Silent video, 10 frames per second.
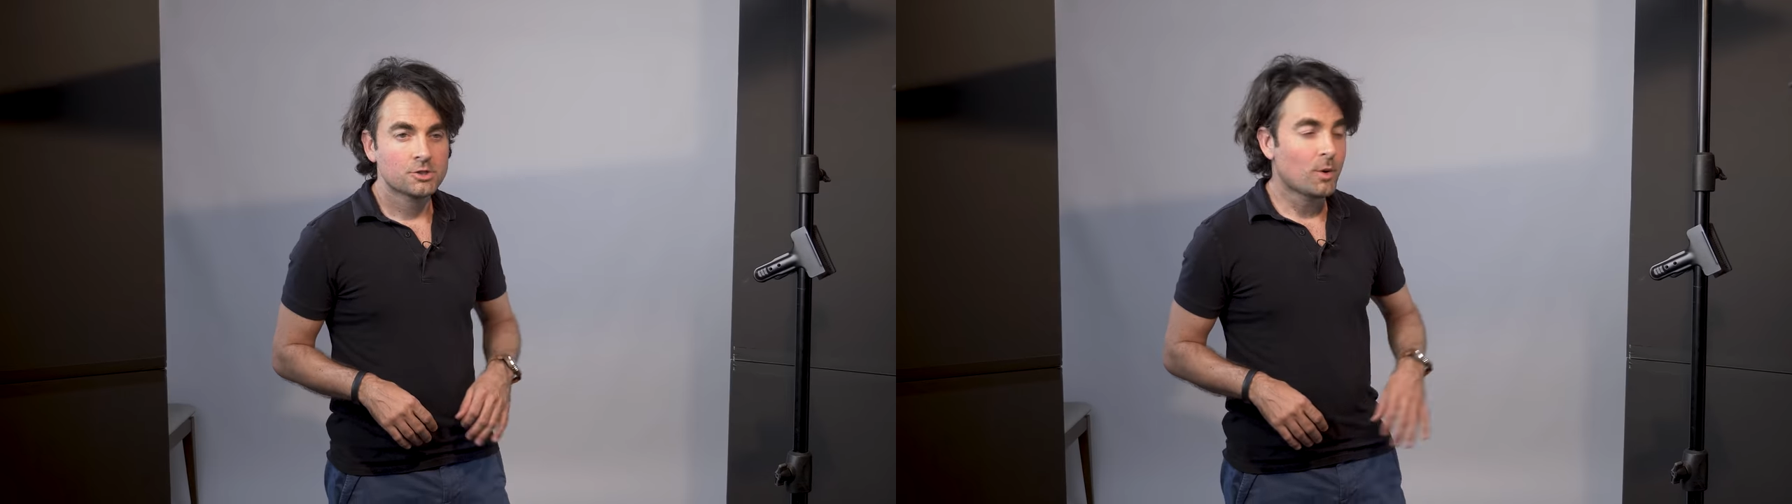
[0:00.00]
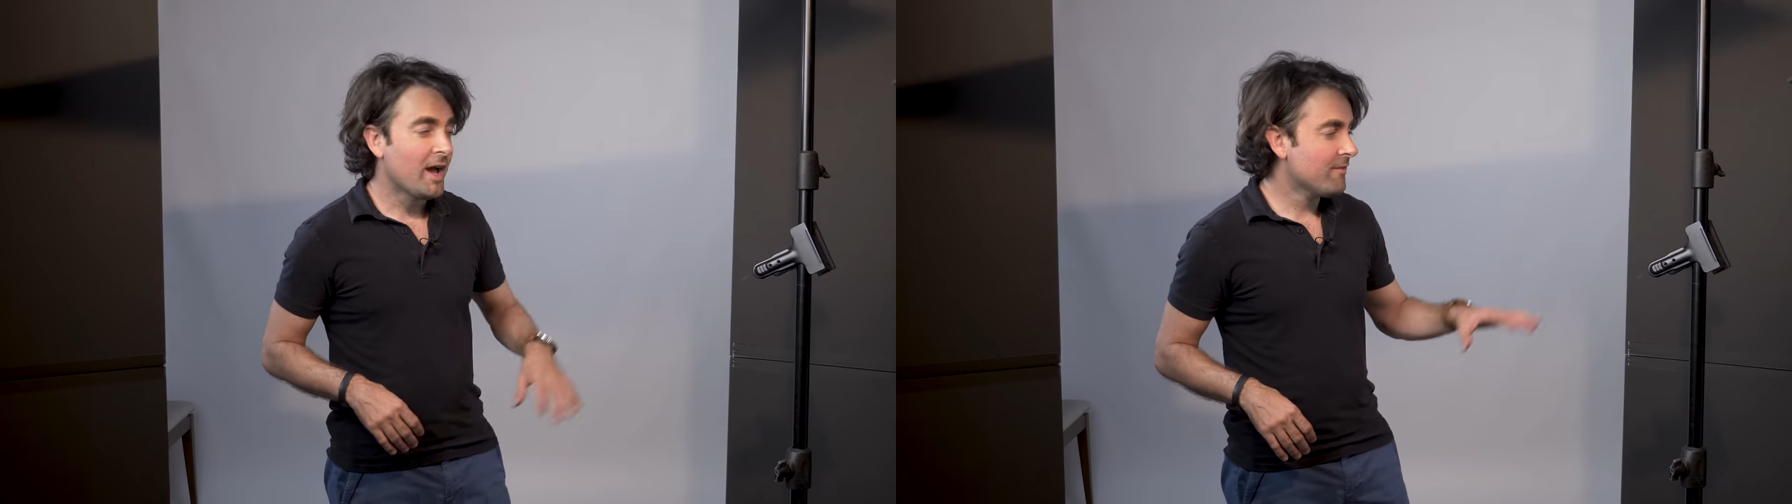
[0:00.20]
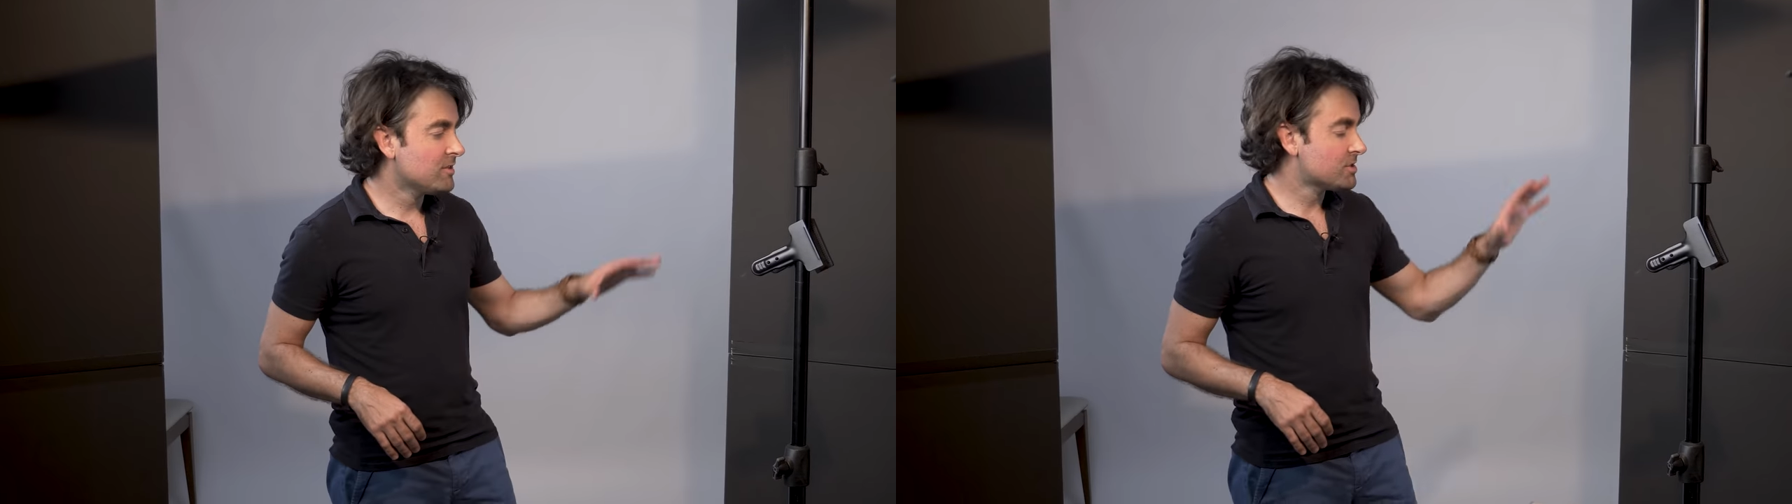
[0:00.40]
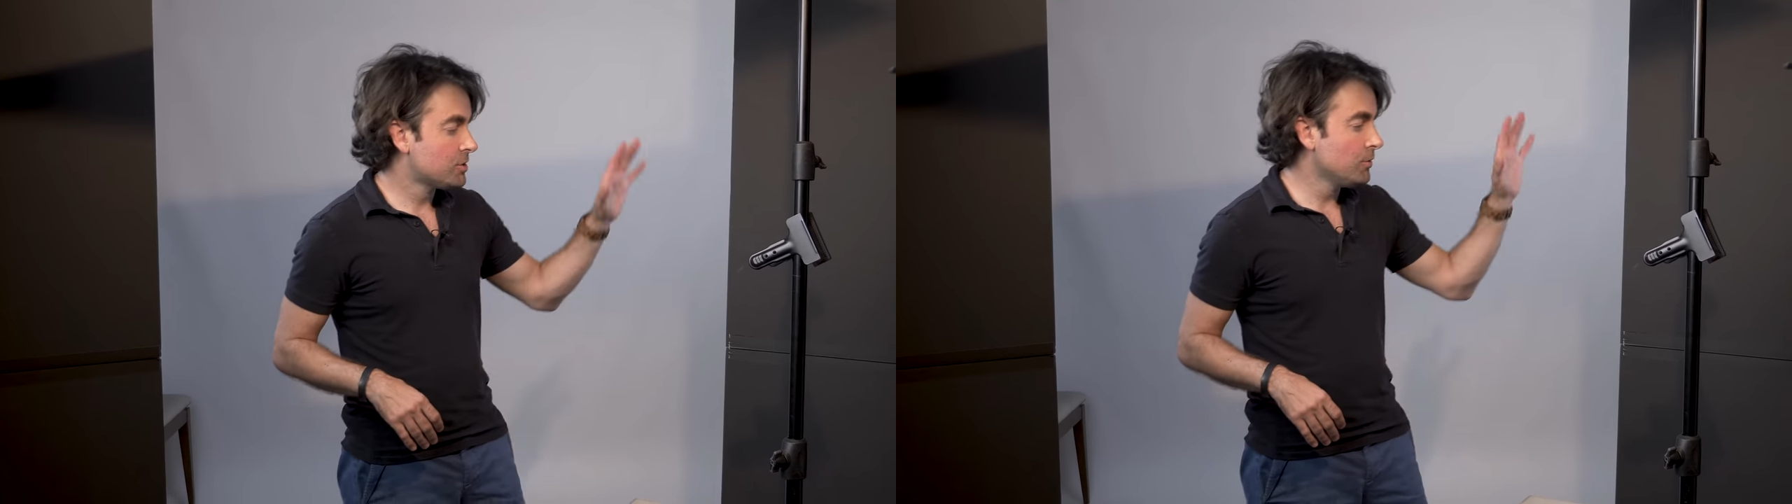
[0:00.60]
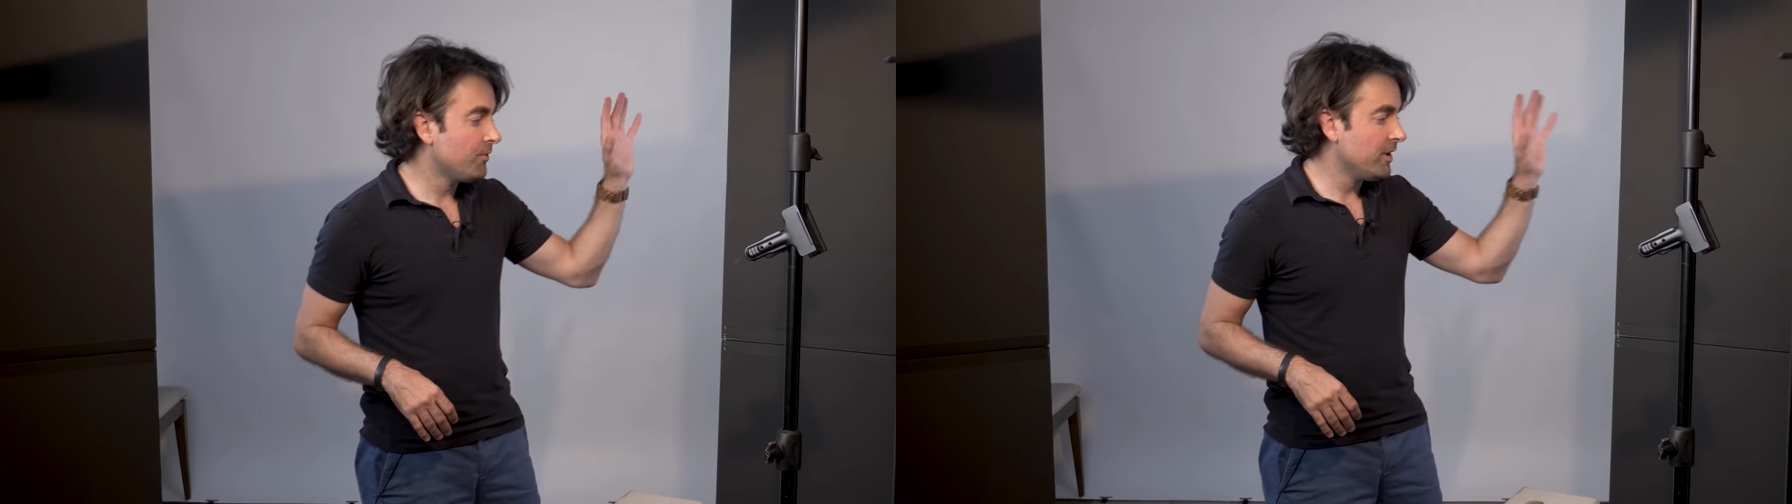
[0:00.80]
So I have these
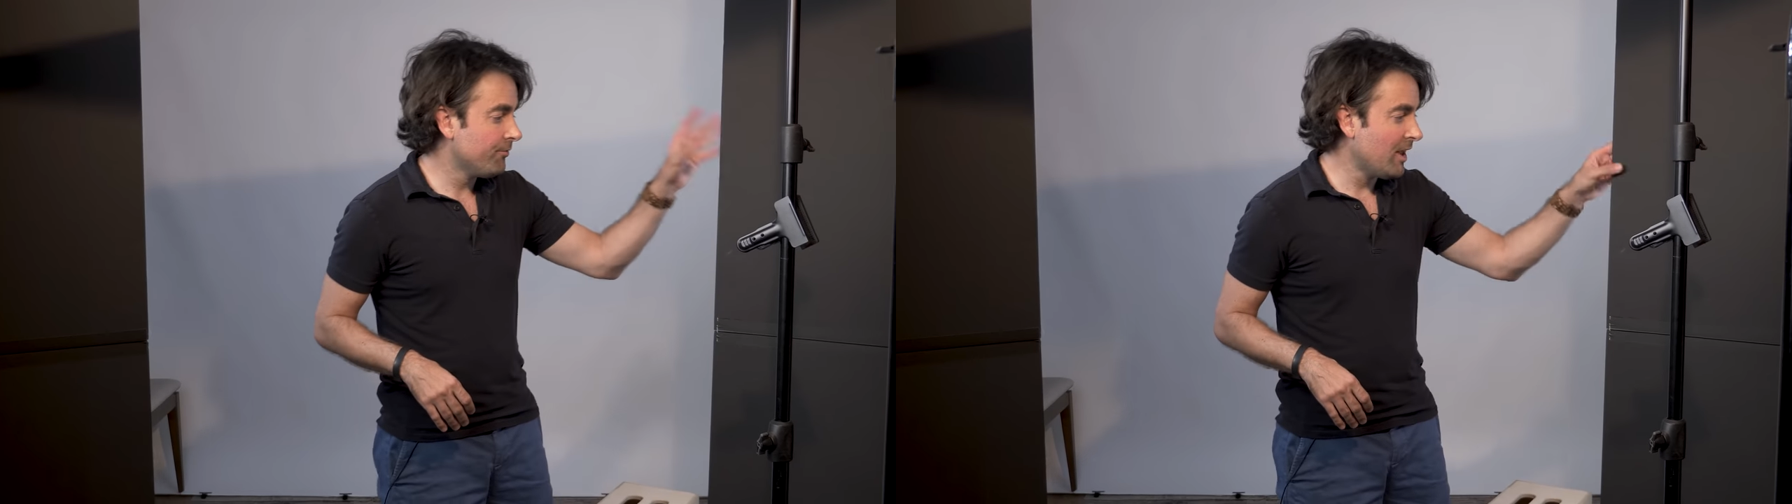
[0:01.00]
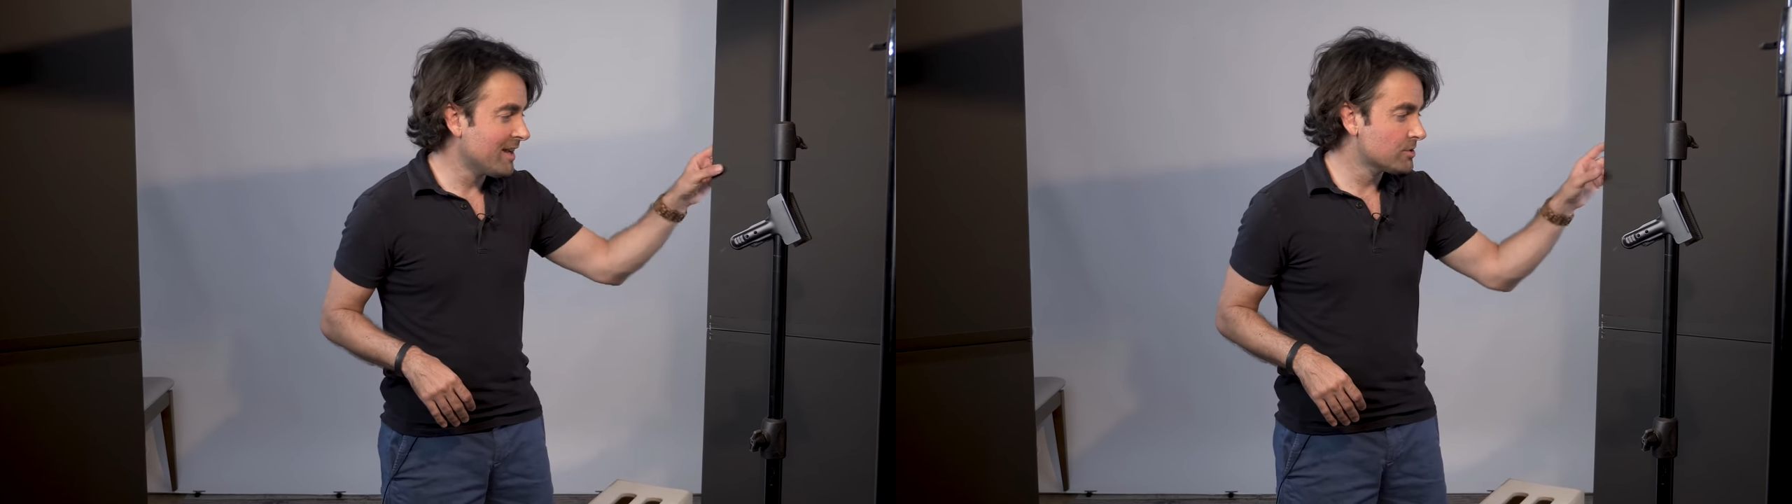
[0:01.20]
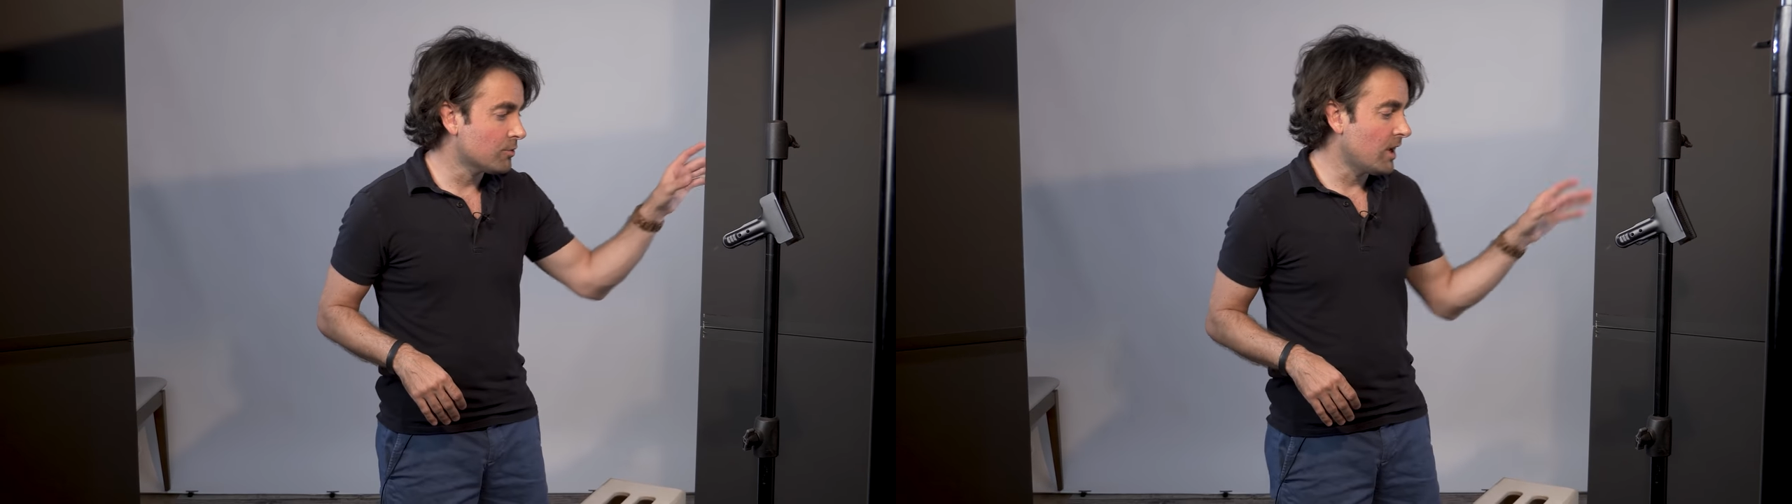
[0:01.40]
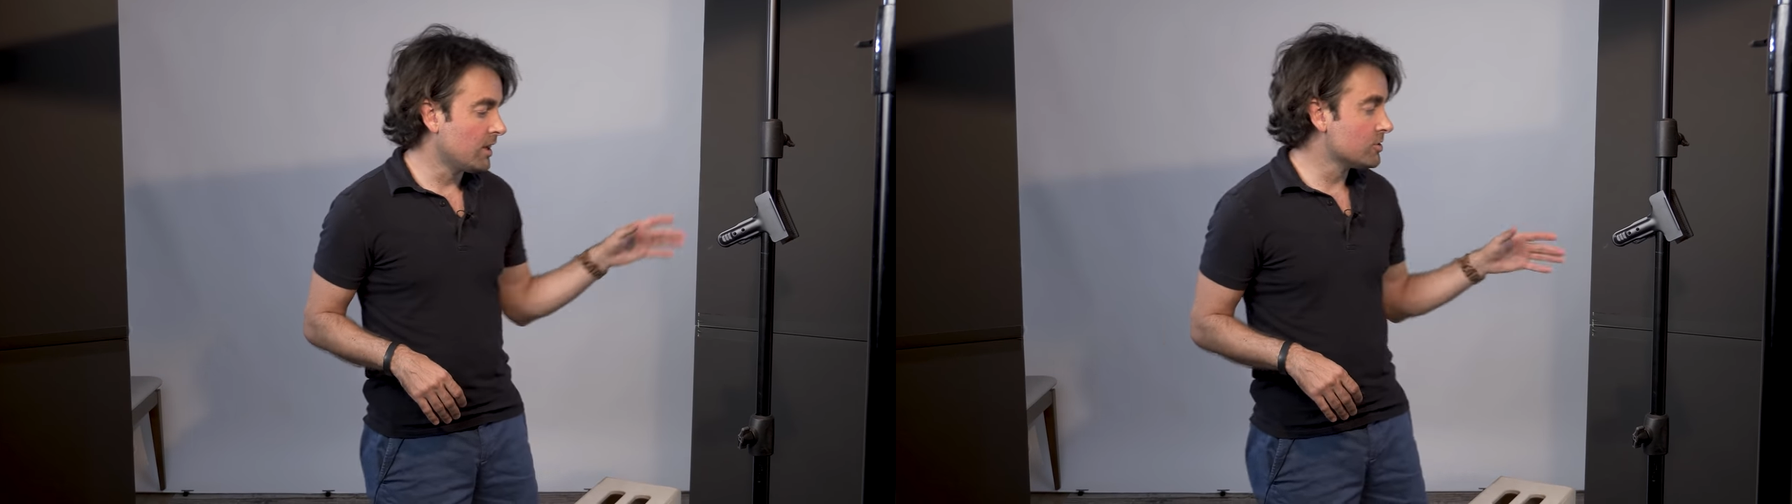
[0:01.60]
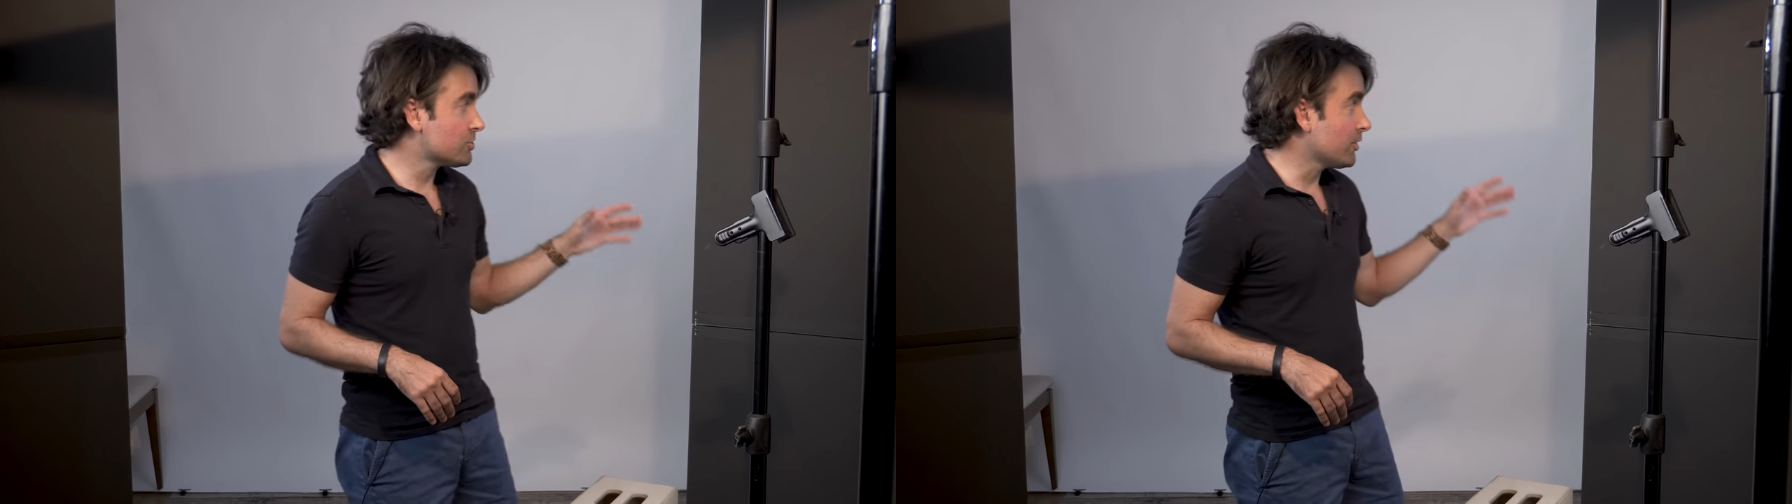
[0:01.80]
two V-flats arranged